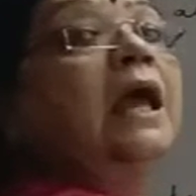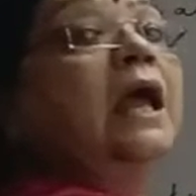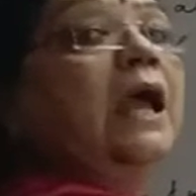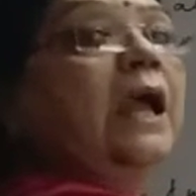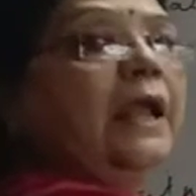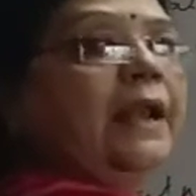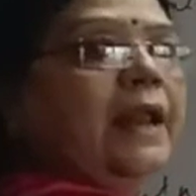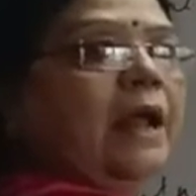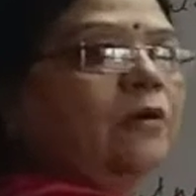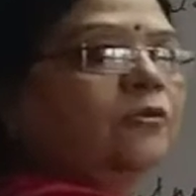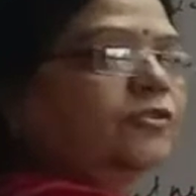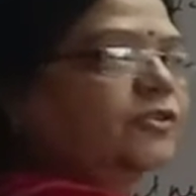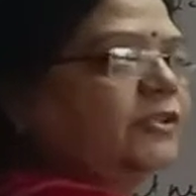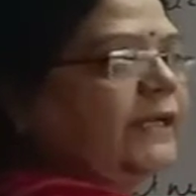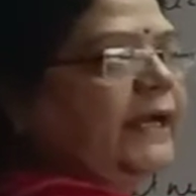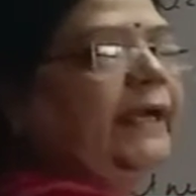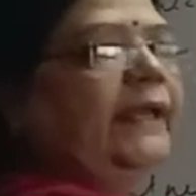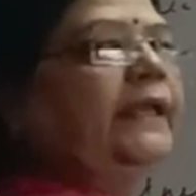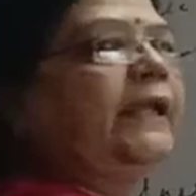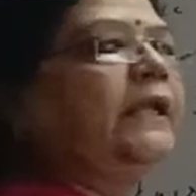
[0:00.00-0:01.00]
and
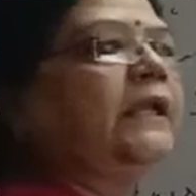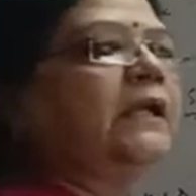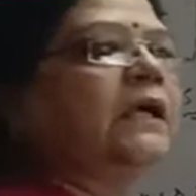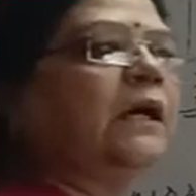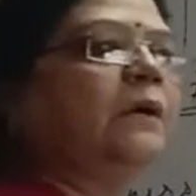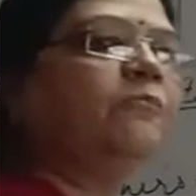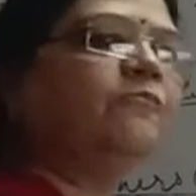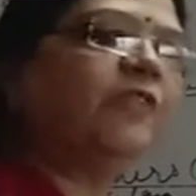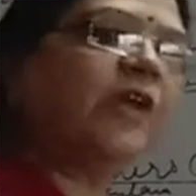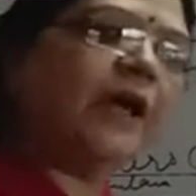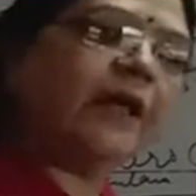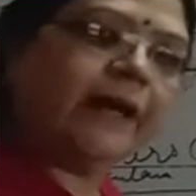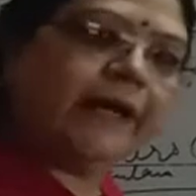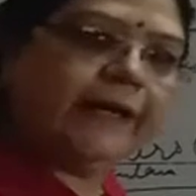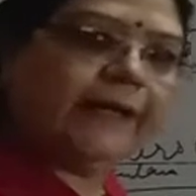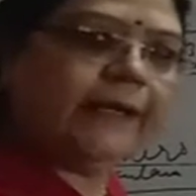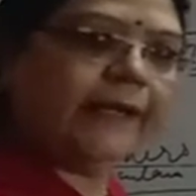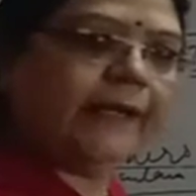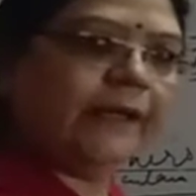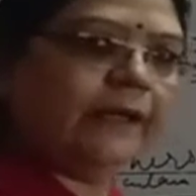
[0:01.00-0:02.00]
outstanding income we are
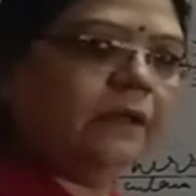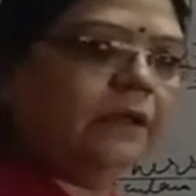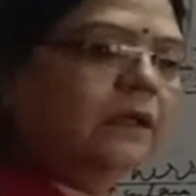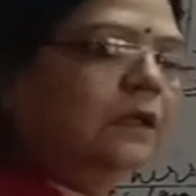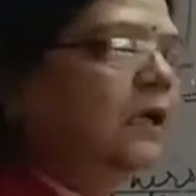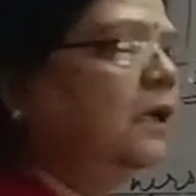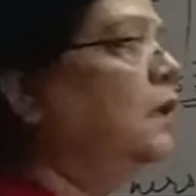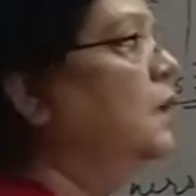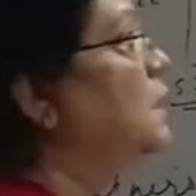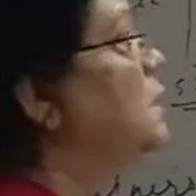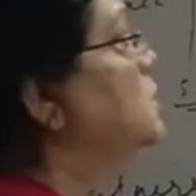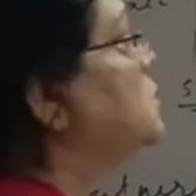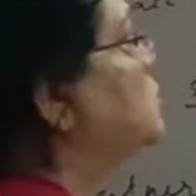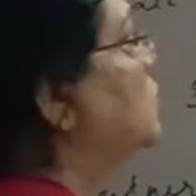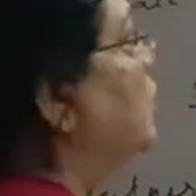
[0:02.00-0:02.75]
writing. So